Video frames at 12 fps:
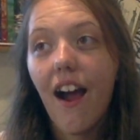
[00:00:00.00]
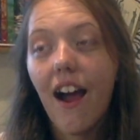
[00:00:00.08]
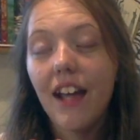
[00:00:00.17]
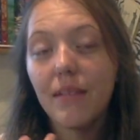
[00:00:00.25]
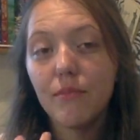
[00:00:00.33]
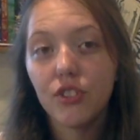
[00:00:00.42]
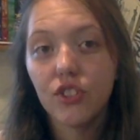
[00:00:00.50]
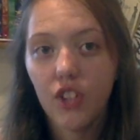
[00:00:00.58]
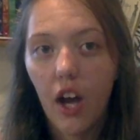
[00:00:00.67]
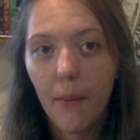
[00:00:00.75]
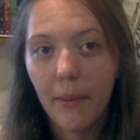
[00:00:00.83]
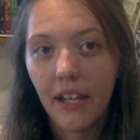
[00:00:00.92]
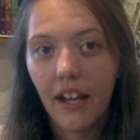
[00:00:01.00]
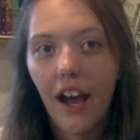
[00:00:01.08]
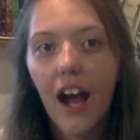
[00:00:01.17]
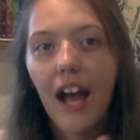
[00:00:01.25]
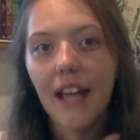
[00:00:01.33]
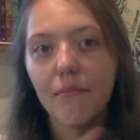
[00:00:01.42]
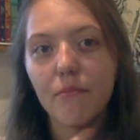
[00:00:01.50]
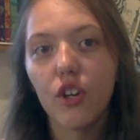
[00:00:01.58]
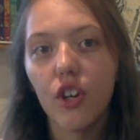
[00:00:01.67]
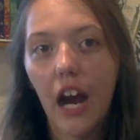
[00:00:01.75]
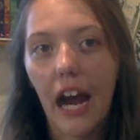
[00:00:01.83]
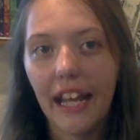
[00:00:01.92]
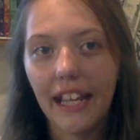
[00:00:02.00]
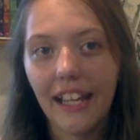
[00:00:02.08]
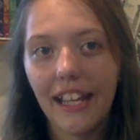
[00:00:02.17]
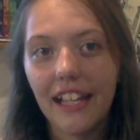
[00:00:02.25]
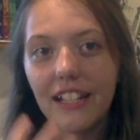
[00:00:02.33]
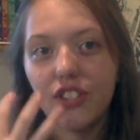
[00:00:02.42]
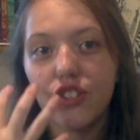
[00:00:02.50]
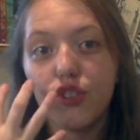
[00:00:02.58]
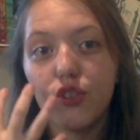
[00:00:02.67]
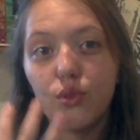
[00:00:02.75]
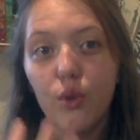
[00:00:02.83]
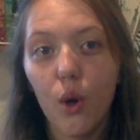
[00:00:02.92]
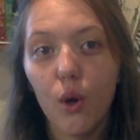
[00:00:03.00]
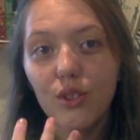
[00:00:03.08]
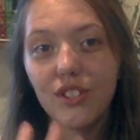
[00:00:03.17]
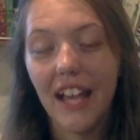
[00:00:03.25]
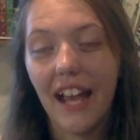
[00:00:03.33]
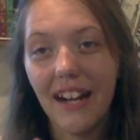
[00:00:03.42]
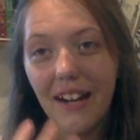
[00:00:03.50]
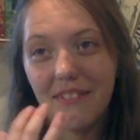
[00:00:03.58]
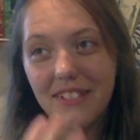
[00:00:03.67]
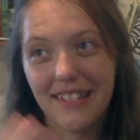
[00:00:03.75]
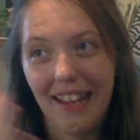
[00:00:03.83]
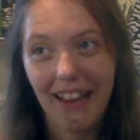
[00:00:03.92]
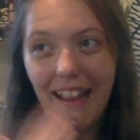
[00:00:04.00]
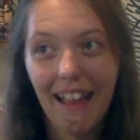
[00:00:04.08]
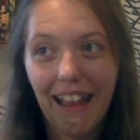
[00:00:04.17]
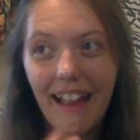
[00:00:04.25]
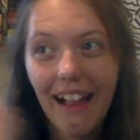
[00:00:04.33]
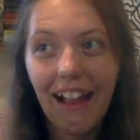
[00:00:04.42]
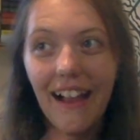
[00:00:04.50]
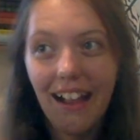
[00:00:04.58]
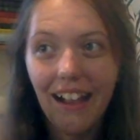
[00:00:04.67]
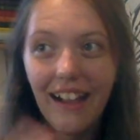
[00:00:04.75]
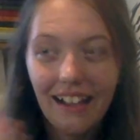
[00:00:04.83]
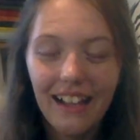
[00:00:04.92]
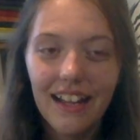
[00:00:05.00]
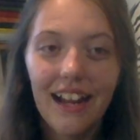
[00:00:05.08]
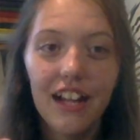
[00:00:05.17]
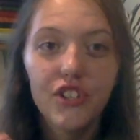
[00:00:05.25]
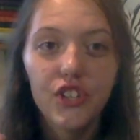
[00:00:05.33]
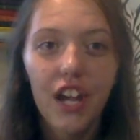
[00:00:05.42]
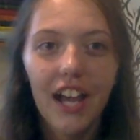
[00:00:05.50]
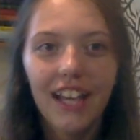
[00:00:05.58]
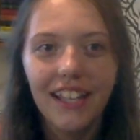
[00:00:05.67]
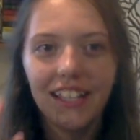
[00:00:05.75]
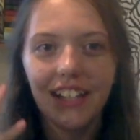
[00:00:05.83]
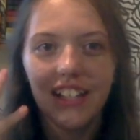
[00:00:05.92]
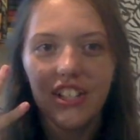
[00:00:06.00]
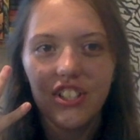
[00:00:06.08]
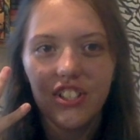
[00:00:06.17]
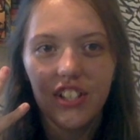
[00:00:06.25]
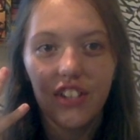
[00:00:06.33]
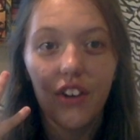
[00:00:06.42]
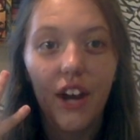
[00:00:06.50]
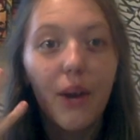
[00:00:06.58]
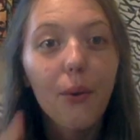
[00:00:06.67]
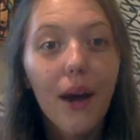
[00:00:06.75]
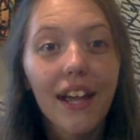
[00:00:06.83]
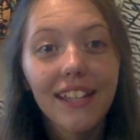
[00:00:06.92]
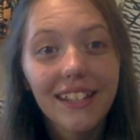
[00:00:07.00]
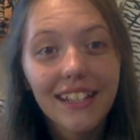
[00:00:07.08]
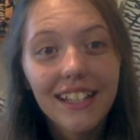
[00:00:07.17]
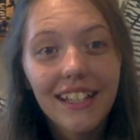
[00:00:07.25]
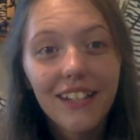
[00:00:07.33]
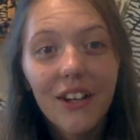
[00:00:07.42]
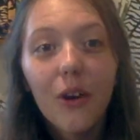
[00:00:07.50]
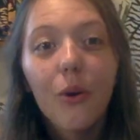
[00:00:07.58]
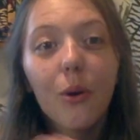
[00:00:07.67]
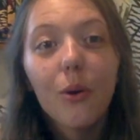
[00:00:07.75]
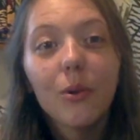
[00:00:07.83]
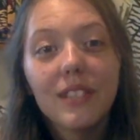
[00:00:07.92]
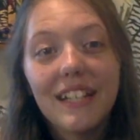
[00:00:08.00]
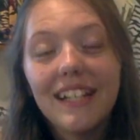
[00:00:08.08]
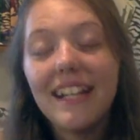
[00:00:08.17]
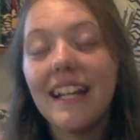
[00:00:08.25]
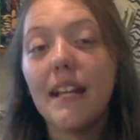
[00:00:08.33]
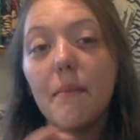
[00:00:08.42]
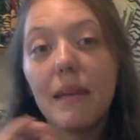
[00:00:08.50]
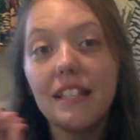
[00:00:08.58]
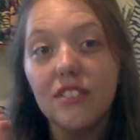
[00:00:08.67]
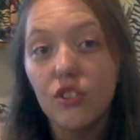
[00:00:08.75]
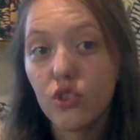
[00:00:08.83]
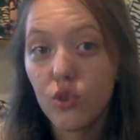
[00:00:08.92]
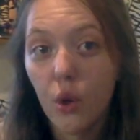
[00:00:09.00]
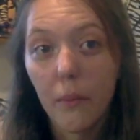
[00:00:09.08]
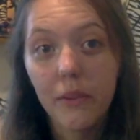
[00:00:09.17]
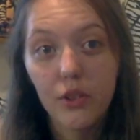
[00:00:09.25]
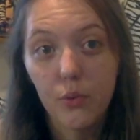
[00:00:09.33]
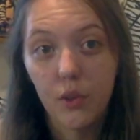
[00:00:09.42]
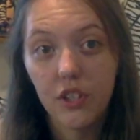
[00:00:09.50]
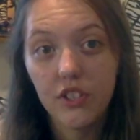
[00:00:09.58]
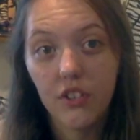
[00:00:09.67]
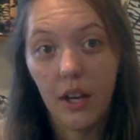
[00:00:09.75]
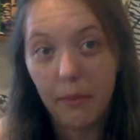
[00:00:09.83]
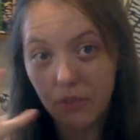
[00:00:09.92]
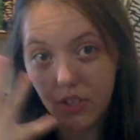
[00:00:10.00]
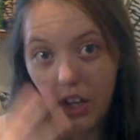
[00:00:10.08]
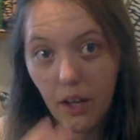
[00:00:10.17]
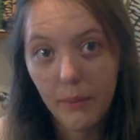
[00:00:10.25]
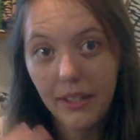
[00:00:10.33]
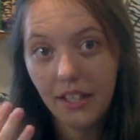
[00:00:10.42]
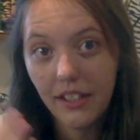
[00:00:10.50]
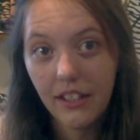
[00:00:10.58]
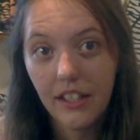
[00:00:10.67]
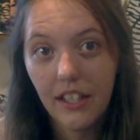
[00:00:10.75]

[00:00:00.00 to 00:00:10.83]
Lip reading: I am sobbing. I am crying. It is so sad. I'm just like, and I try to cry quietly or hold it in, and it makes it so much worse, so I'm sobbing.